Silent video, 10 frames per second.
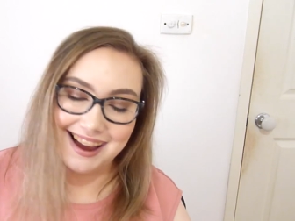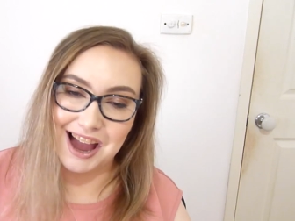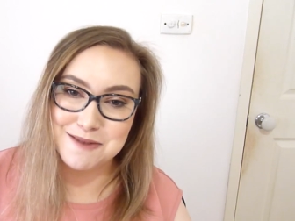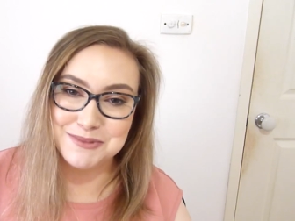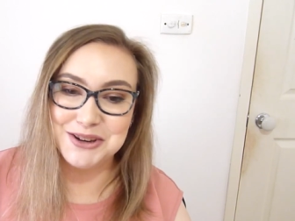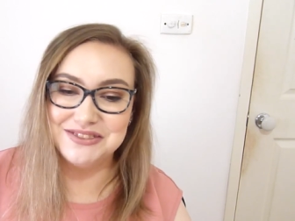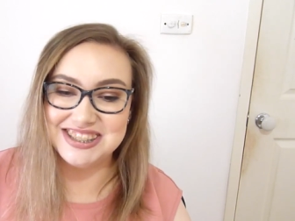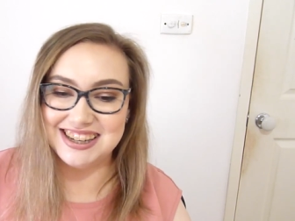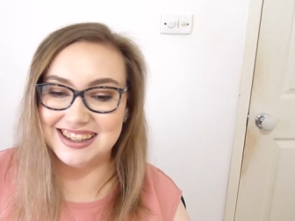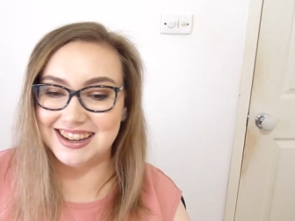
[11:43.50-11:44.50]
I moved
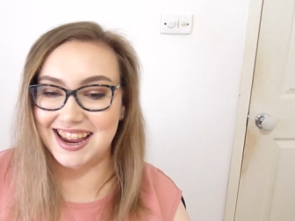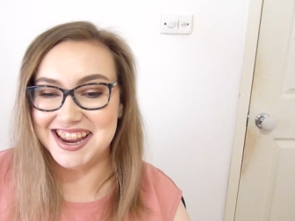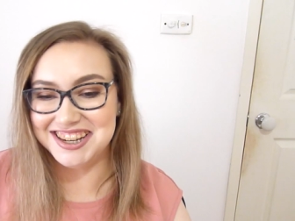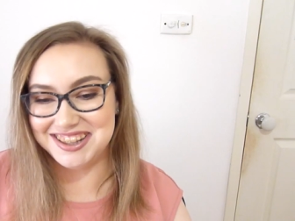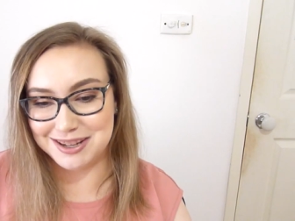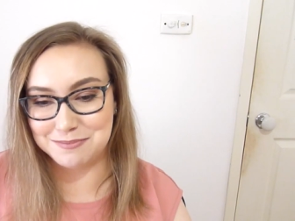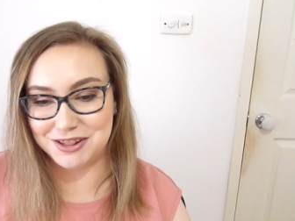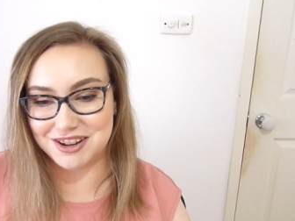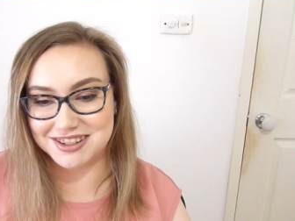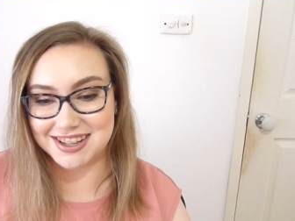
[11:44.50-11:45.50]
in a lip
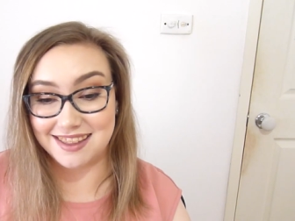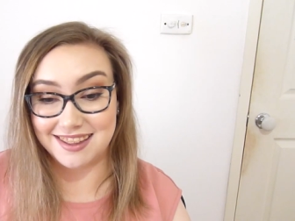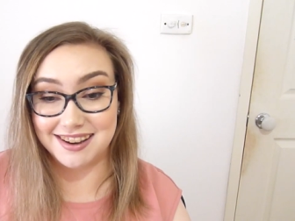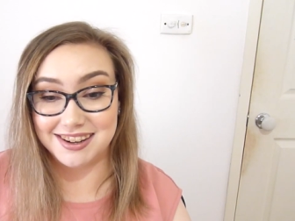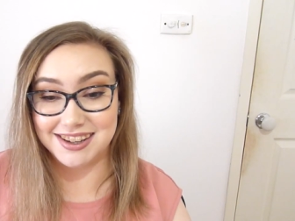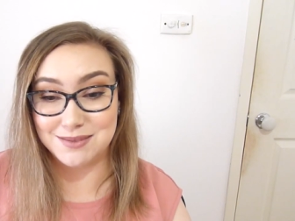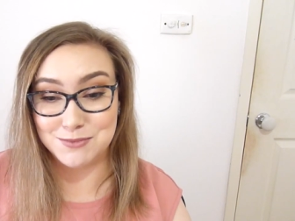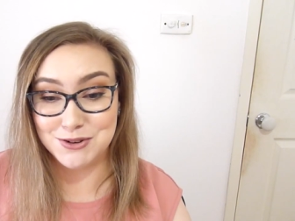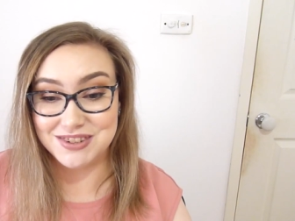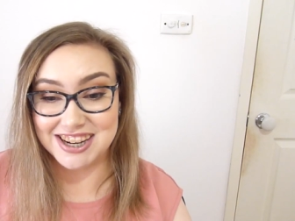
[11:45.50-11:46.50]
gloss and then
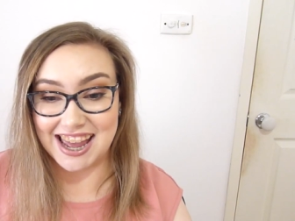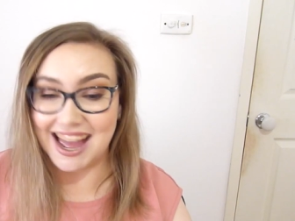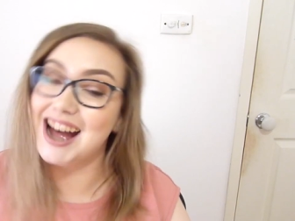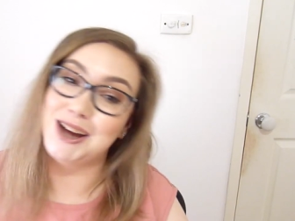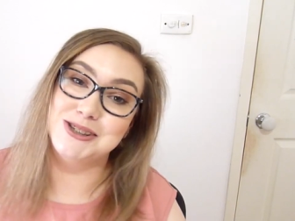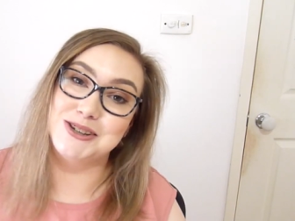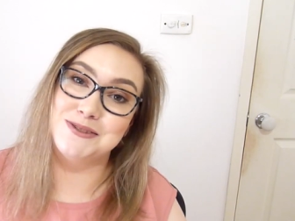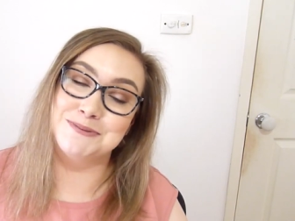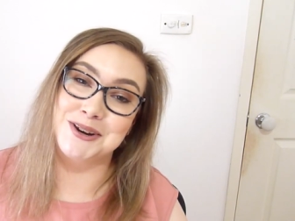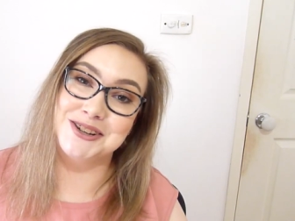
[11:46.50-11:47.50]
moved it out of
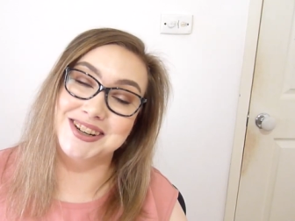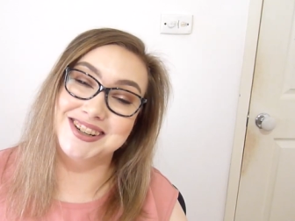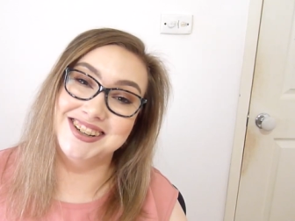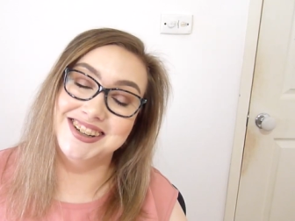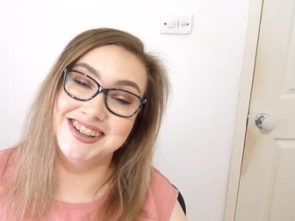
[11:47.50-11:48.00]
the project